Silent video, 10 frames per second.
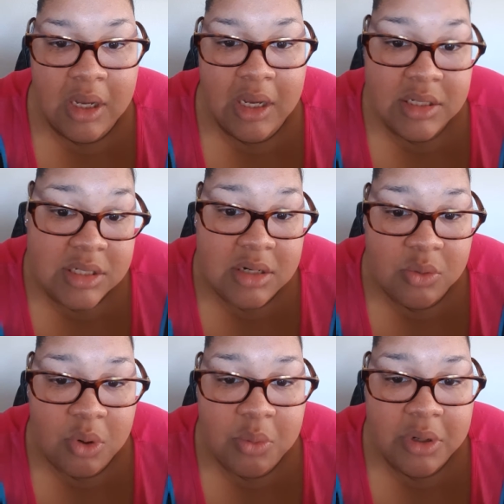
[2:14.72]
exceeded
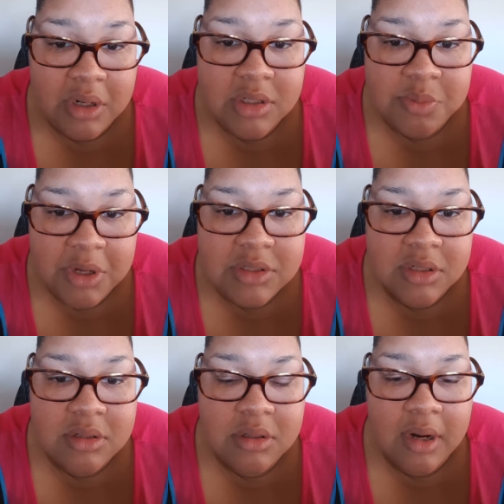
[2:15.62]
what we had
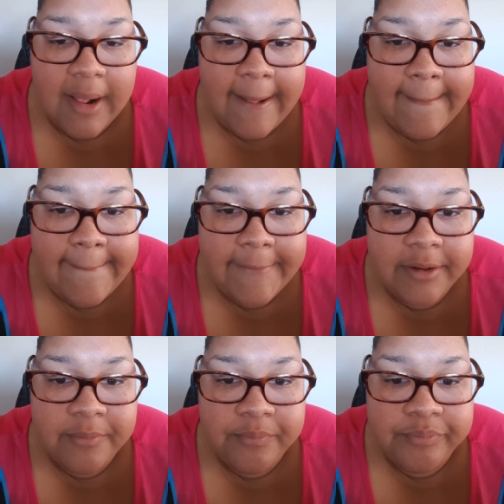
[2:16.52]
expected, and
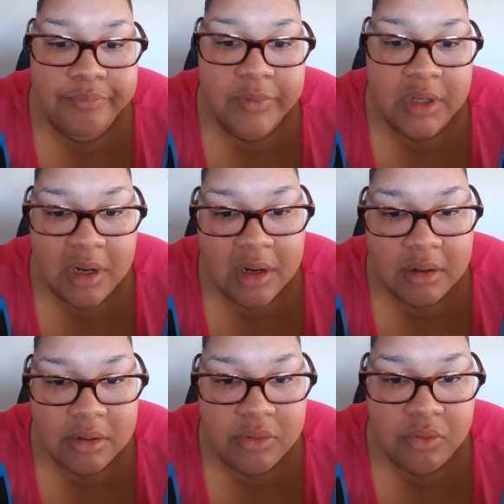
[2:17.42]
the
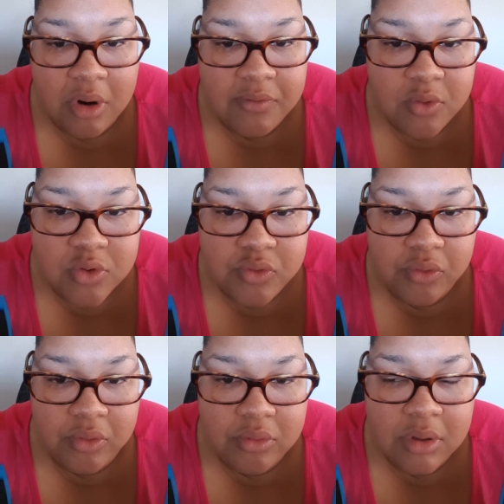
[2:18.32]
client, of course,
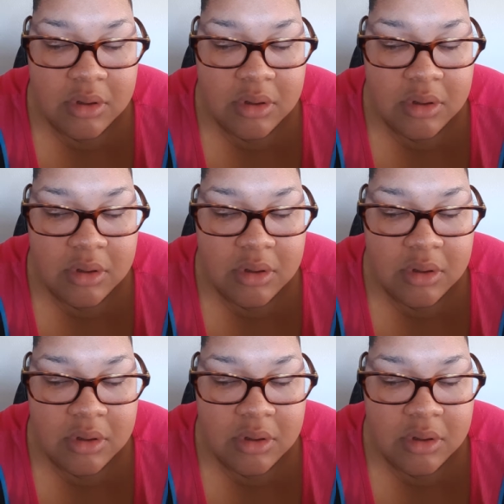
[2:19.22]
renewed.